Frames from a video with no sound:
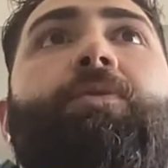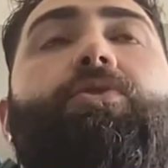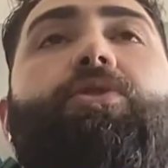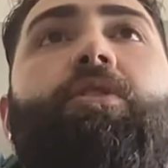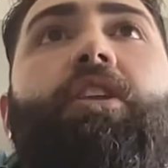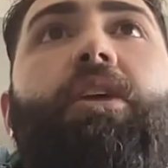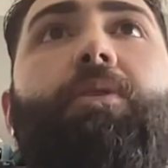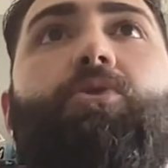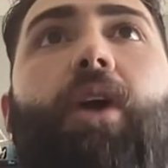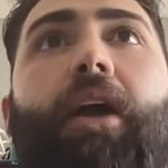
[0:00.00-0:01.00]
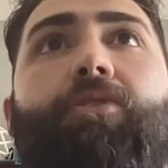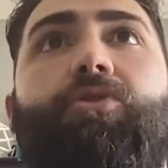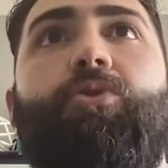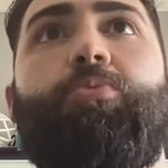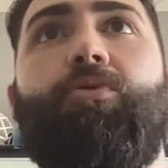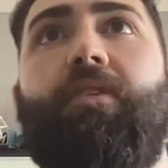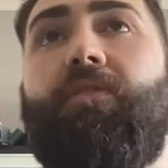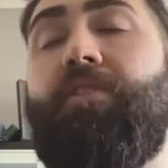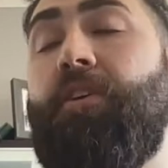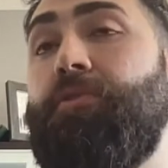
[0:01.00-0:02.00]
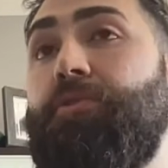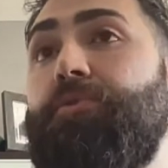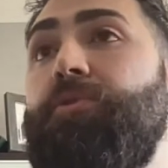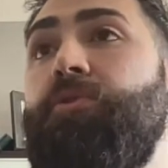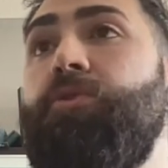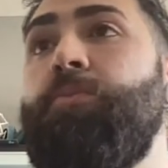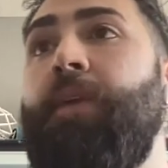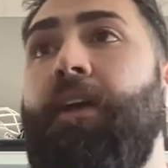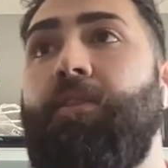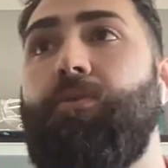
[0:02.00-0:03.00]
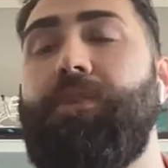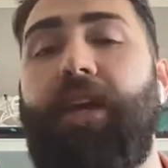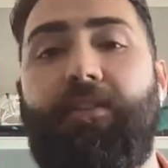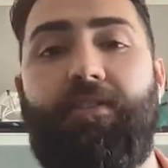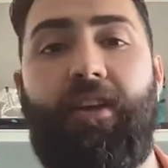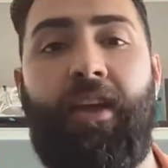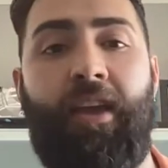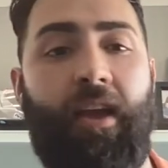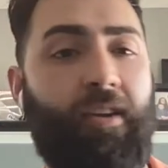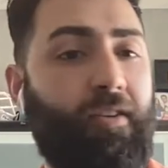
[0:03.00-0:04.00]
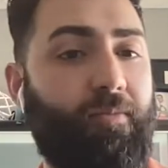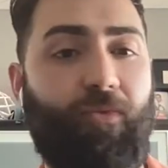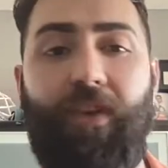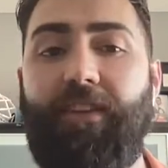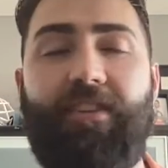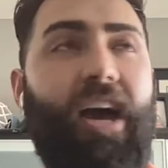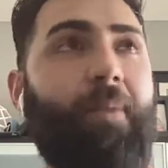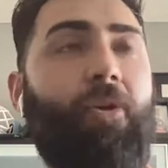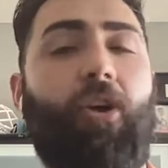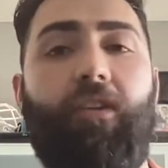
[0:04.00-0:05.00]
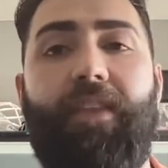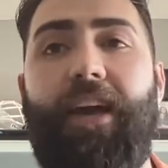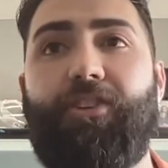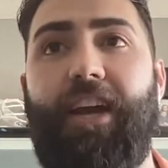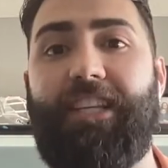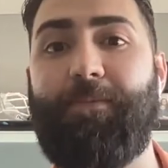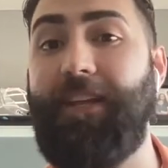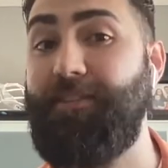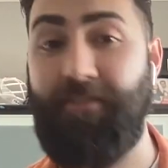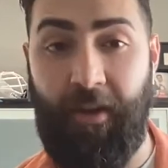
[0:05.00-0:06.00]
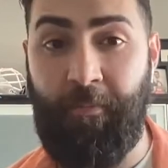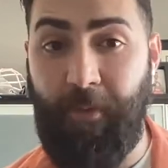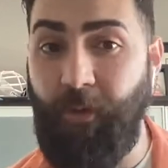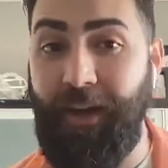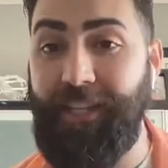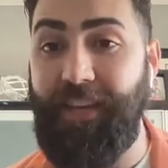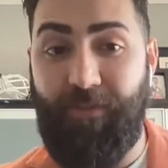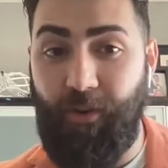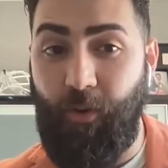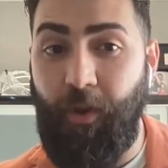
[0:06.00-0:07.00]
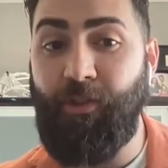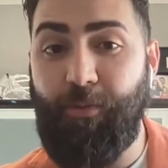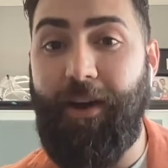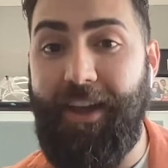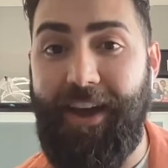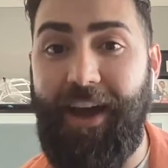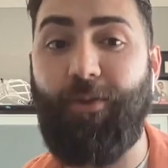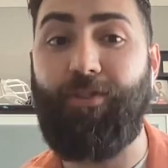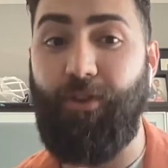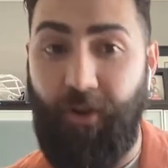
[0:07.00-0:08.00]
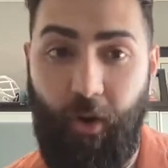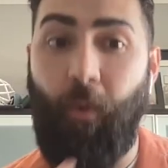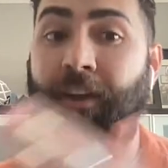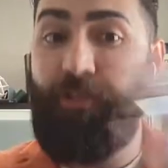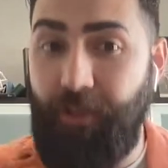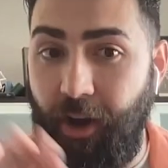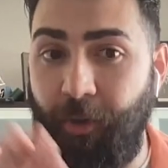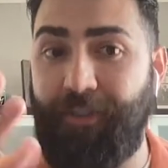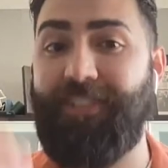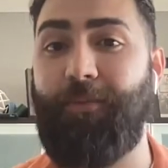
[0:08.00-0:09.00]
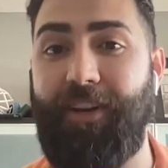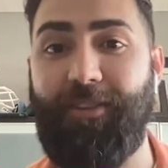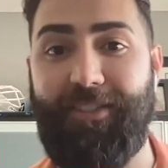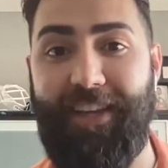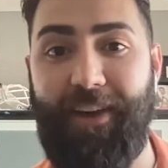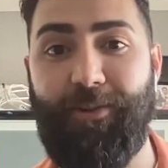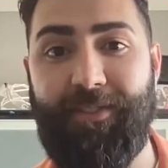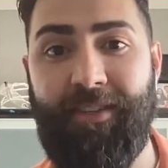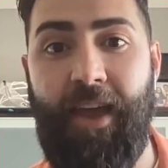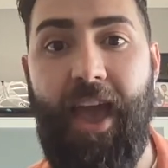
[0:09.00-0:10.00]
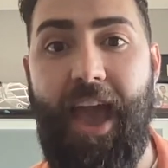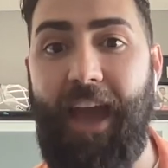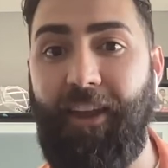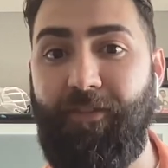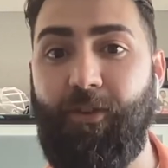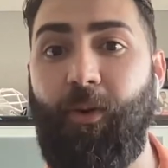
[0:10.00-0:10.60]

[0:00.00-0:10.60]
certainly we tried to move everything to Zoom and through texting and FaceTime and all of that jazz. But at some point, if you're going to buy a house, you're going to go into someone else's house. And if you're